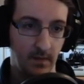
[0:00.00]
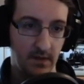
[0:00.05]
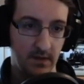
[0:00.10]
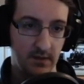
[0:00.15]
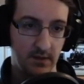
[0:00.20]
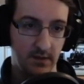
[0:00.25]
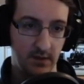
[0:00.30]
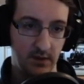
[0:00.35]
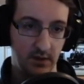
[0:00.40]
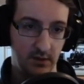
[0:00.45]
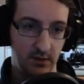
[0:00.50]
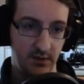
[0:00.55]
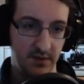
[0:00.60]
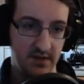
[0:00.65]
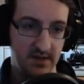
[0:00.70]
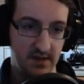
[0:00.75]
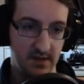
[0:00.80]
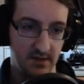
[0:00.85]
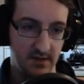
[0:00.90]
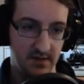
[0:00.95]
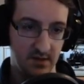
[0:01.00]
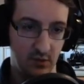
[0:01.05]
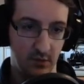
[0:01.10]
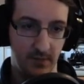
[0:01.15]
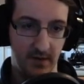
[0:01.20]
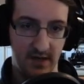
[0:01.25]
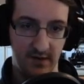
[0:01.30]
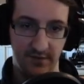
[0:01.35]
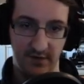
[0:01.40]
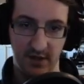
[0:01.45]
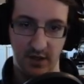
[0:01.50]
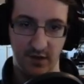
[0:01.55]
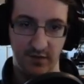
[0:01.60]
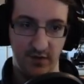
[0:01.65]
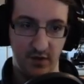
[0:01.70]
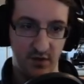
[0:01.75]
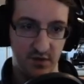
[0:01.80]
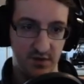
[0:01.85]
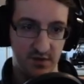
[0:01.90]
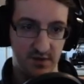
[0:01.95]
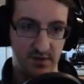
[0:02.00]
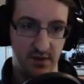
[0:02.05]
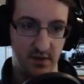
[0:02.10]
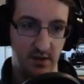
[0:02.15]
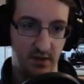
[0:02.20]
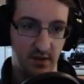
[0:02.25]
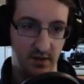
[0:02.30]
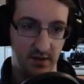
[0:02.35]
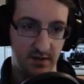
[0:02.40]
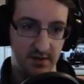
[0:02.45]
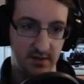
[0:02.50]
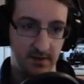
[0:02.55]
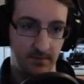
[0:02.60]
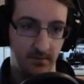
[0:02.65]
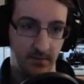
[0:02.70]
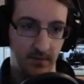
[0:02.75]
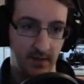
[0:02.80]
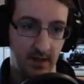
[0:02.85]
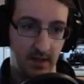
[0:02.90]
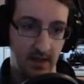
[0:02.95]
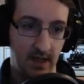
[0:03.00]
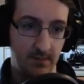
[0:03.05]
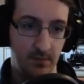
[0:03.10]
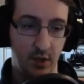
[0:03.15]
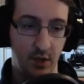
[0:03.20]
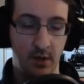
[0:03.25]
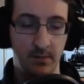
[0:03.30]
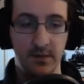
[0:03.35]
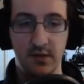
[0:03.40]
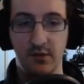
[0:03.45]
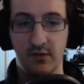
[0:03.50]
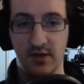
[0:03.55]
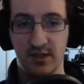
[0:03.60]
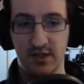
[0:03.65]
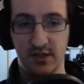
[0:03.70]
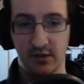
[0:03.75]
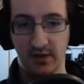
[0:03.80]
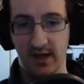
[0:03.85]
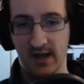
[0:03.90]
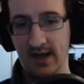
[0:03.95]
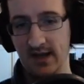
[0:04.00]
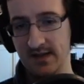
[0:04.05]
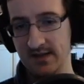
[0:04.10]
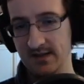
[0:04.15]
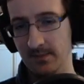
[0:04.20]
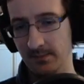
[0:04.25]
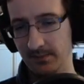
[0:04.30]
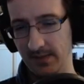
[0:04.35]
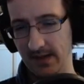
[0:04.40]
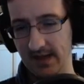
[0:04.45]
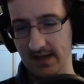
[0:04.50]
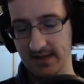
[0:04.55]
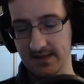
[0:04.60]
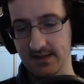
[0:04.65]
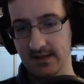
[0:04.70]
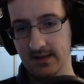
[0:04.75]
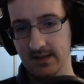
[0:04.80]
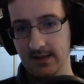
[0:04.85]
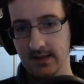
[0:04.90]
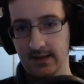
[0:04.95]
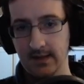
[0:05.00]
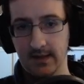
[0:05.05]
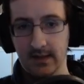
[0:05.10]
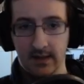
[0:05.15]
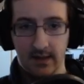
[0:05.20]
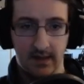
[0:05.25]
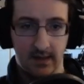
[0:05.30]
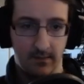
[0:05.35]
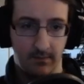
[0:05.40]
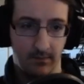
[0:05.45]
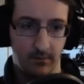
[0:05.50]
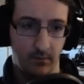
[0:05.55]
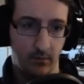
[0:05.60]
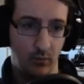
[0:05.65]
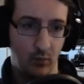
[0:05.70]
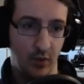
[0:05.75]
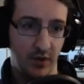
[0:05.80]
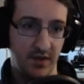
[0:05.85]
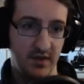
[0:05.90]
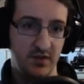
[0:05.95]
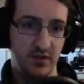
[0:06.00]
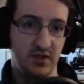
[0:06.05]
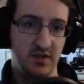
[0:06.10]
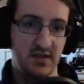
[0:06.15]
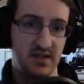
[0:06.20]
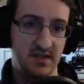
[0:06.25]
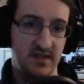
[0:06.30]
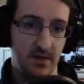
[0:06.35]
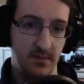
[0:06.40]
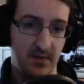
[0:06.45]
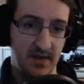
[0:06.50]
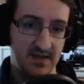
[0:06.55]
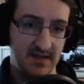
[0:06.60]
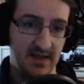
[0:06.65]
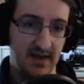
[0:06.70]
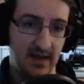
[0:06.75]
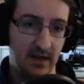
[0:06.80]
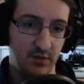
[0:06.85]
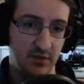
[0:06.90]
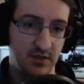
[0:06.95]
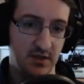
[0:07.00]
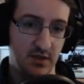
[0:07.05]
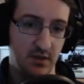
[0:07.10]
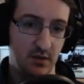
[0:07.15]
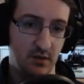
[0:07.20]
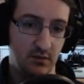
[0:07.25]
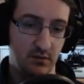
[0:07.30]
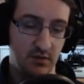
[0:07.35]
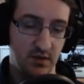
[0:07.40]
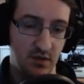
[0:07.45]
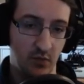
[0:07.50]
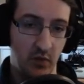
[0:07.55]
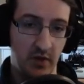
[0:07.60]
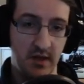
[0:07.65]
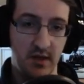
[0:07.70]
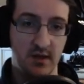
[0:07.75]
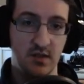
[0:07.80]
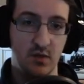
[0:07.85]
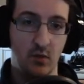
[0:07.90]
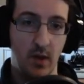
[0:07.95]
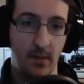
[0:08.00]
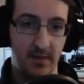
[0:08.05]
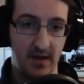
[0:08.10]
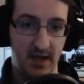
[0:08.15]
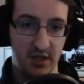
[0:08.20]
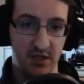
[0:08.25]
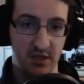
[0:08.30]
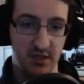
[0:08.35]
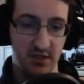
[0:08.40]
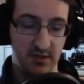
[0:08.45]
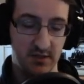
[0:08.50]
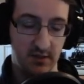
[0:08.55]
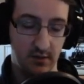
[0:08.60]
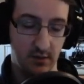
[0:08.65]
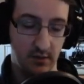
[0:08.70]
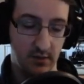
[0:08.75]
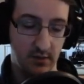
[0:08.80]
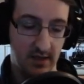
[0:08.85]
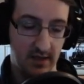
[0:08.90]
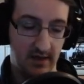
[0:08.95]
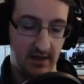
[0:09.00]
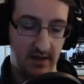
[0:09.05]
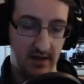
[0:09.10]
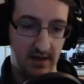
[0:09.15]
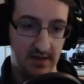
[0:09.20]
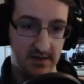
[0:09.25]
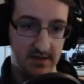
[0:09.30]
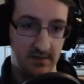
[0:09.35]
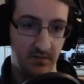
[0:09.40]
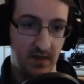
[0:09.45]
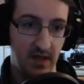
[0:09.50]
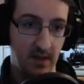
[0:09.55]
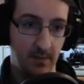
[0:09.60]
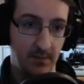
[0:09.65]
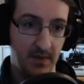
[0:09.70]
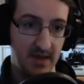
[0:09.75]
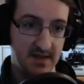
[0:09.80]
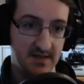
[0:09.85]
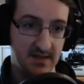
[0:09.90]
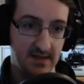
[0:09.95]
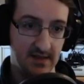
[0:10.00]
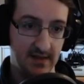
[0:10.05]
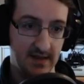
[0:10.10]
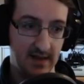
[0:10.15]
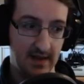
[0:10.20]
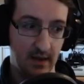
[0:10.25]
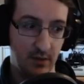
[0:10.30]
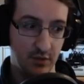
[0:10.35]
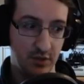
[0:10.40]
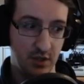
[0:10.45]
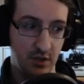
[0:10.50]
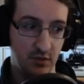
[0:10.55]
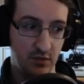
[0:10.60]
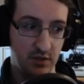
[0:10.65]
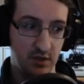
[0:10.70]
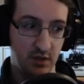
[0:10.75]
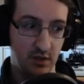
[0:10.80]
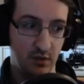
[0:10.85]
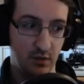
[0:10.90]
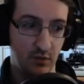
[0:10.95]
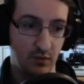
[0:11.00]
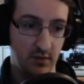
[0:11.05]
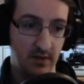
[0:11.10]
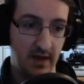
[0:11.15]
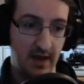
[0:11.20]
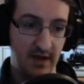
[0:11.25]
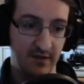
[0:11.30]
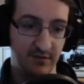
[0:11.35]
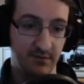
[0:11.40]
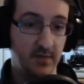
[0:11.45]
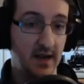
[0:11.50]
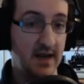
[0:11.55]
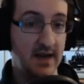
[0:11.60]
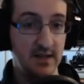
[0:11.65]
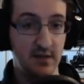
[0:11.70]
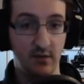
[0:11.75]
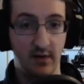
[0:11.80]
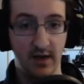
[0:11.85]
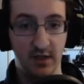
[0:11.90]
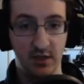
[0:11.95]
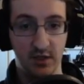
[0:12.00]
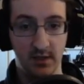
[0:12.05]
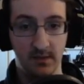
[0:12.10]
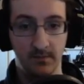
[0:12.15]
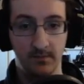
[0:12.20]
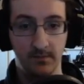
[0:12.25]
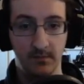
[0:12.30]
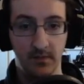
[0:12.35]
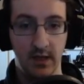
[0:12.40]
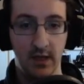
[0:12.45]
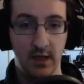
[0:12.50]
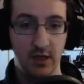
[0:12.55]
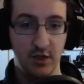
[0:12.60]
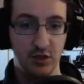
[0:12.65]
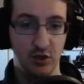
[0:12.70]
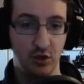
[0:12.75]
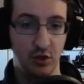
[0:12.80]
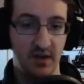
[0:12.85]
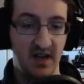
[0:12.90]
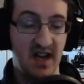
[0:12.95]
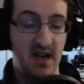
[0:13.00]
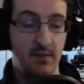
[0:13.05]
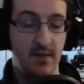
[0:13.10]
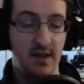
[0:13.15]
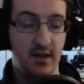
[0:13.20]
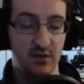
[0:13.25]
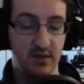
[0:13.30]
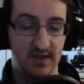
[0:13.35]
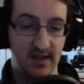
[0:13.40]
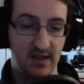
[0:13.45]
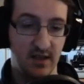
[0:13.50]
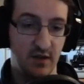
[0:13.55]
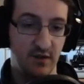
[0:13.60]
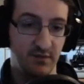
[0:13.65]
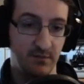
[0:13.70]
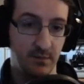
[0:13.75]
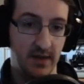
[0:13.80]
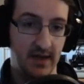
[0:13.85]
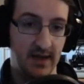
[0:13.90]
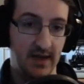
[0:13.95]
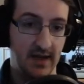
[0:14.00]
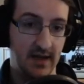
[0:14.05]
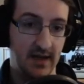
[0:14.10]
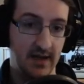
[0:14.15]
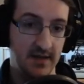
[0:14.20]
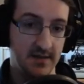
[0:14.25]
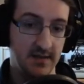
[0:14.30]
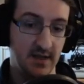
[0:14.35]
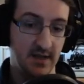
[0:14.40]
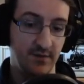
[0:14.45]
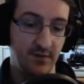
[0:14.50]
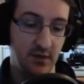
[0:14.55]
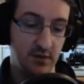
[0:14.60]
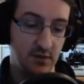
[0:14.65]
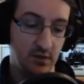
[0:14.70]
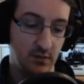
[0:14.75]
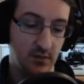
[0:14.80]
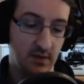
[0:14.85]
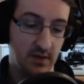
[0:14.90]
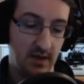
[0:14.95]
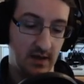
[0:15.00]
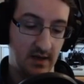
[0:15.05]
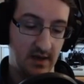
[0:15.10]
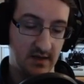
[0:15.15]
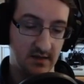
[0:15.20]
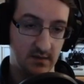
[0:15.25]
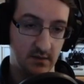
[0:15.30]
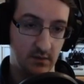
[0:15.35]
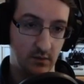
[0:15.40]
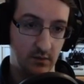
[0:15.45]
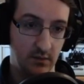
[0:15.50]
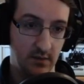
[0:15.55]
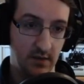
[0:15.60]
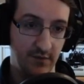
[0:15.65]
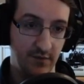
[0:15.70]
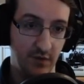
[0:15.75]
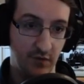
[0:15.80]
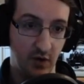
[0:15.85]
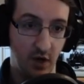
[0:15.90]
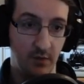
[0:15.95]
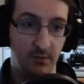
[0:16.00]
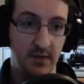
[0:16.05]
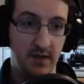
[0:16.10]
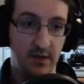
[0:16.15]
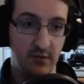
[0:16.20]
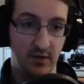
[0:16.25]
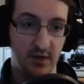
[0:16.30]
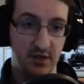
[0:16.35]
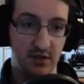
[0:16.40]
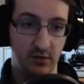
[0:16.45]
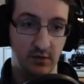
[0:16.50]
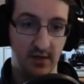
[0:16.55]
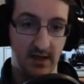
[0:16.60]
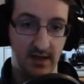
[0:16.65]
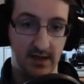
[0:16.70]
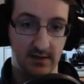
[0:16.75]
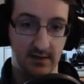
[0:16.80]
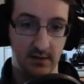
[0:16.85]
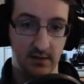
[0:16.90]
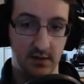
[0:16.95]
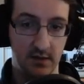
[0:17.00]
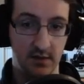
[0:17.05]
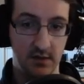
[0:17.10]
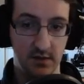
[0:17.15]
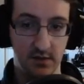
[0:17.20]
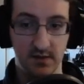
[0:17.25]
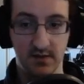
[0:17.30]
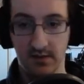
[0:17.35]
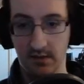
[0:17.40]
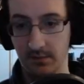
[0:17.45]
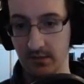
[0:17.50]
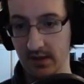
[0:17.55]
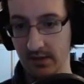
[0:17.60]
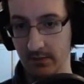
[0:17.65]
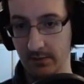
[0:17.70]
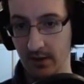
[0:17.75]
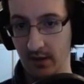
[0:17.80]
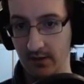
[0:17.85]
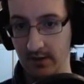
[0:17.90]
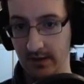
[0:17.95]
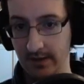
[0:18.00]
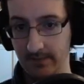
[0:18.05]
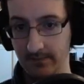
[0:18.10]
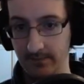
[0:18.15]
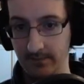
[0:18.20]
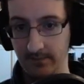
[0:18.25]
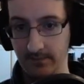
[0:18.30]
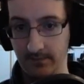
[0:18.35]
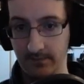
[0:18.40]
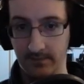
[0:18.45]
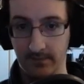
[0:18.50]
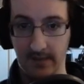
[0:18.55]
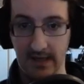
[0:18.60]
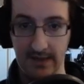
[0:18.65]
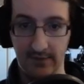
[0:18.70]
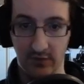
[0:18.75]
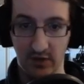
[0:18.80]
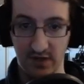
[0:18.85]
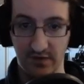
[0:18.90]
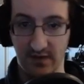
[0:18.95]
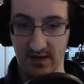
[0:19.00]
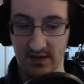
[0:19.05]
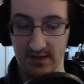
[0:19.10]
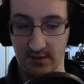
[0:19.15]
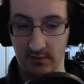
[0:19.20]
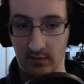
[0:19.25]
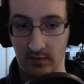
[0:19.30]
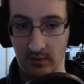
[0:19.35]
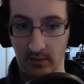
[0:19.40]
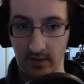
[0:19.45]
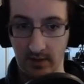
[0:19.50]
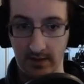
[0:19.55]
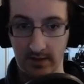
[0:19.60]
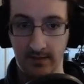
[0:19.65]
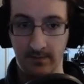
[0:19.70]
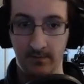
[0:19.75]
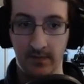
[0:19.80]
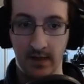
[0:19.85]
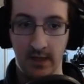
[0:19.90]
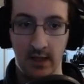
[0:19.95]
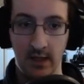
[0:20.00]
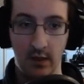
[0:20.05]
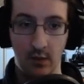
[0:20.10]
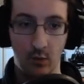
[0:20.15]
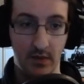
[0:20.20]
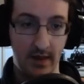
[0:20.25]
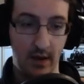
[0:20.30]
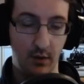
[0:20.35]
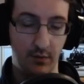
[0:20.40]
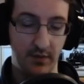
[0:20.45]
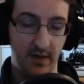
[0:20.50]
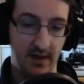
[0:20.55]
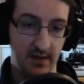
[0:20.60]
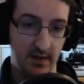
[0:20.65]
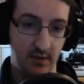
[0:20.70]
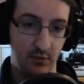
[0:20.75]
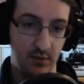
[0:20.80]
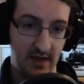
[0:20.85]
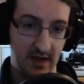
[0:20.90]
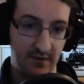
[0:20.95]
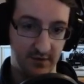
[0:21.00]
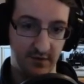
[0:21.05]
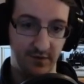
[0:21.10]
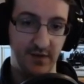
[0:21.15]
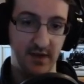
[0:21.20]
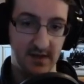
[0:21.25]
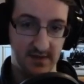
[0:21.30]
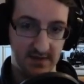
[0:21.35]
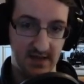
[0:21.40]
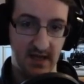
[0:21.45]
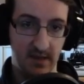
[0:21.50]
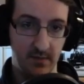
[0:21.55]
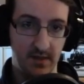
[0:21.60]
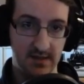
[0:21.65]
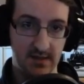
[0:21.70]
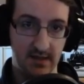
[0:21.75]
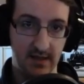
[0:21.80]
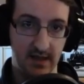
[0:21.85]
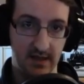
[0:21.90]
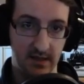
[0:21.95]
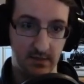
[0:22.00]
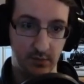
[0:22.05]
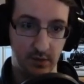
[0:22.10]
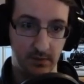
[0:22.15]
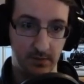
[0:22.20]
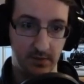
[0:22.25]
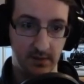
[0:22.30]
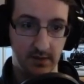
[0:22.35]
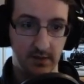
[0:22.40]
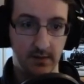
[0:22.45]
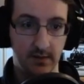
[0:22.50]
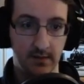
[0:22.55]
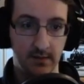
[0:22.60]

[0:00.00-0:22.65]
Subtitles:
So other skills that will benefit you if you're using sword, omnidirectional guard isn't bad. What this does is it basically allows you, when you use your weapon action to guard, it basically allows you to guard from any direction. So an enemy could attack you from behind, and if you do a guard, if you've got omnidirectional guard learned, you'll still be able to block it, even though you're facing the wrong way. Without that, you would have to face the enemy to guard it properly.